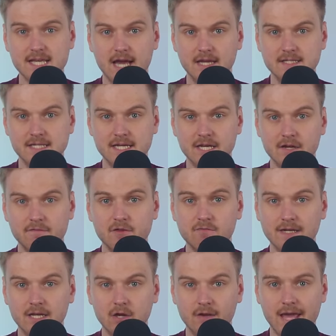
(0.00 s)
the idea of the
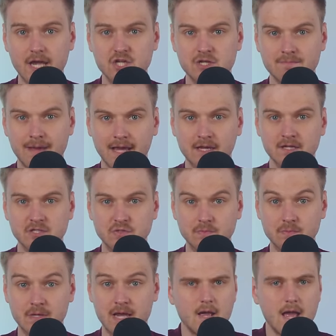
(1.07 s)
relocation
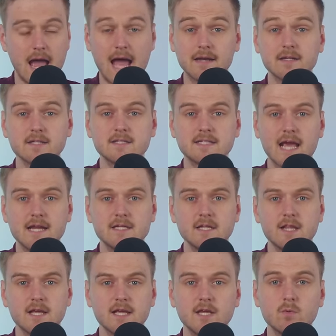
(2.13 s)
mechanism, and has stated
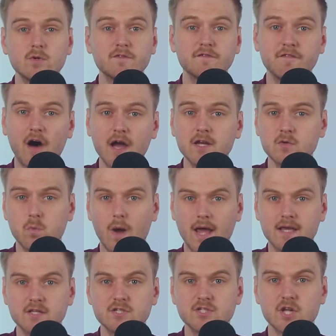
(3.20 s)
that he would find
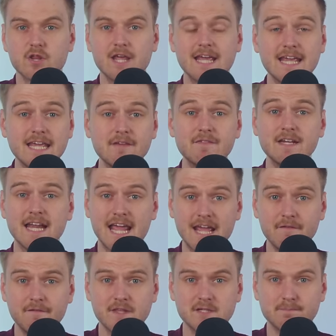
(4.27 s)
ways so that even
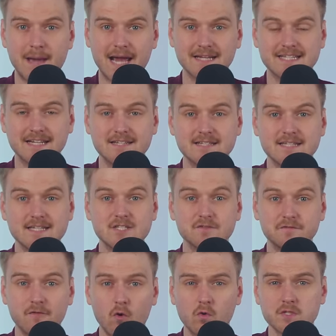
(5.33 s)
if this pact enters into
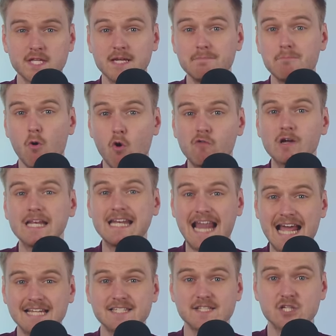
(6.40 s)
force in more or
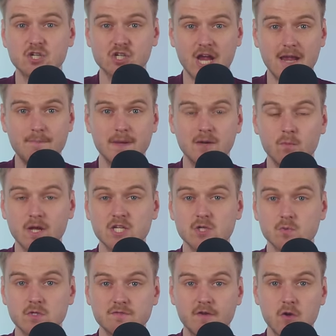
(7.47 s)
less the shape in which
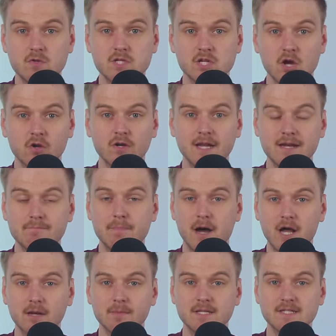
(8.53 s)
it was voted on in
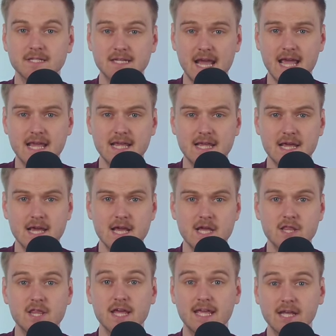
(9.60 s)
Parliament today,
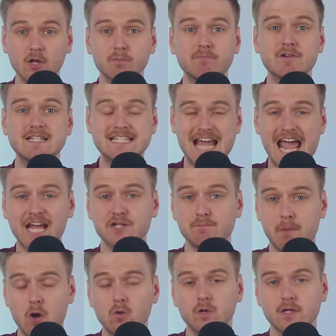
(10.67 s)
that he'll
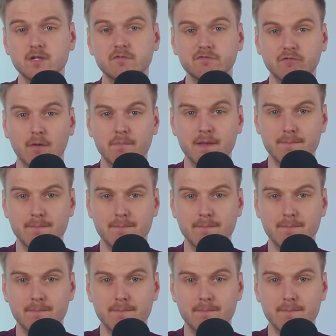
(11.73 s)
protect Poland from